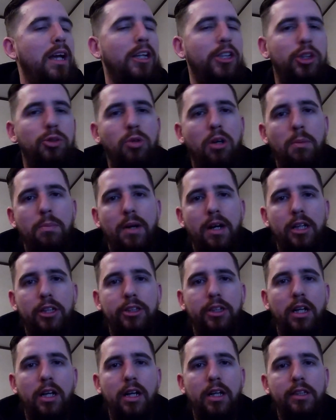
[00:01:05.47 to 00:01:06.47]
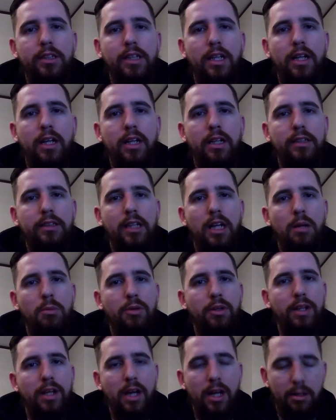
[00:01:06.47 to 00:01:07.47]
just want to apologize ahead of
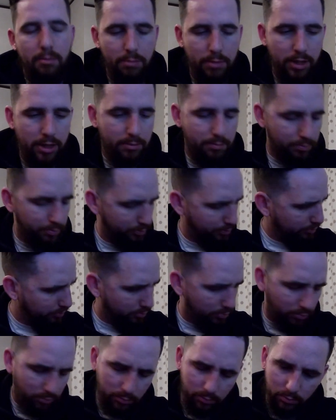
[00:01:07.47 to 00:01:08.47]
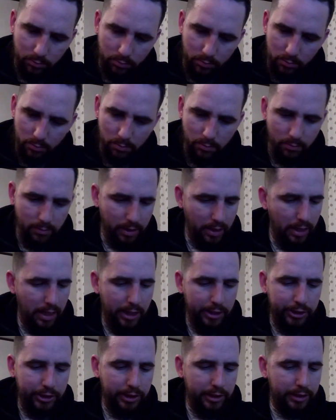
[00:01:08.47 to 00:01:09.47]
time on that, but
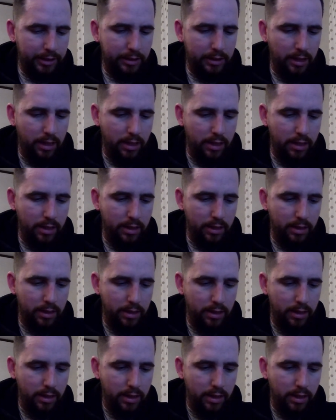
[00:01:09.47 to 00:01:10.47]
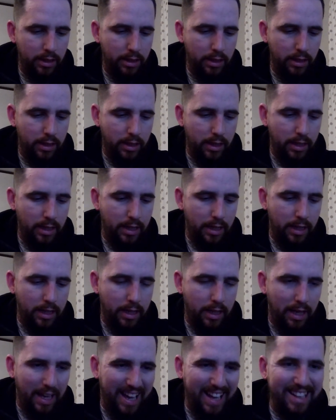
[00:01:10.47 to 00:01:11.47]
I just had
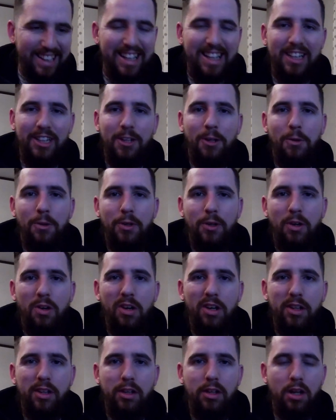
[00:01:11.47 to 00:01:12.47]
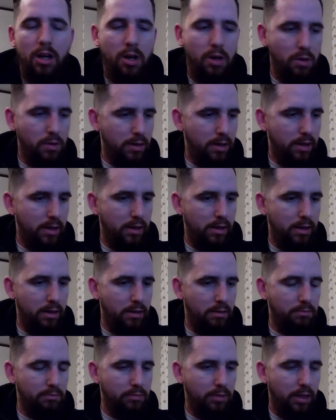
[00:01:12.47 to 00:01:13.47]
a lot going on.
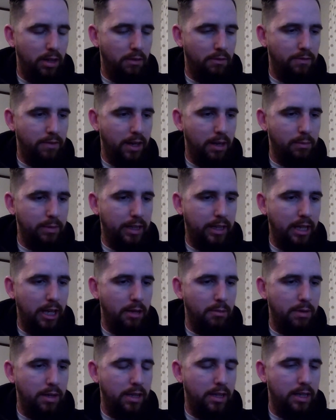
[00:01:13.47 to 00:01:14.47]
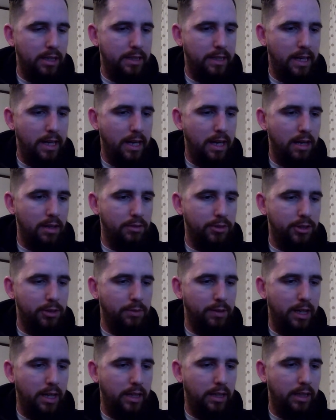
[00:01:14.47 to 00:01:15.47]
Family came into town,
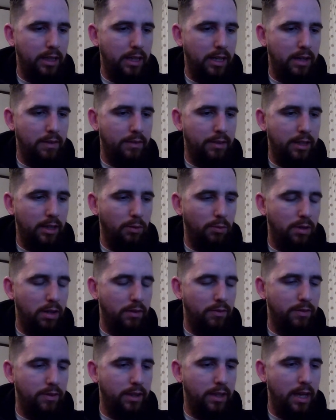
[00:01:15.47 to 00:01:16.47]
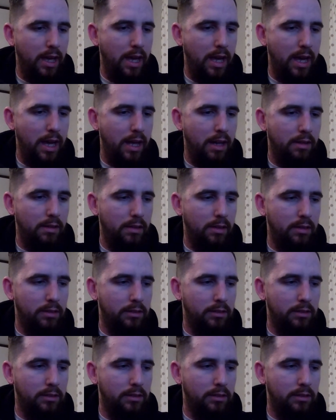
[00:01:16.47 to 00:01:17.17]
so we had to get everything ready for that.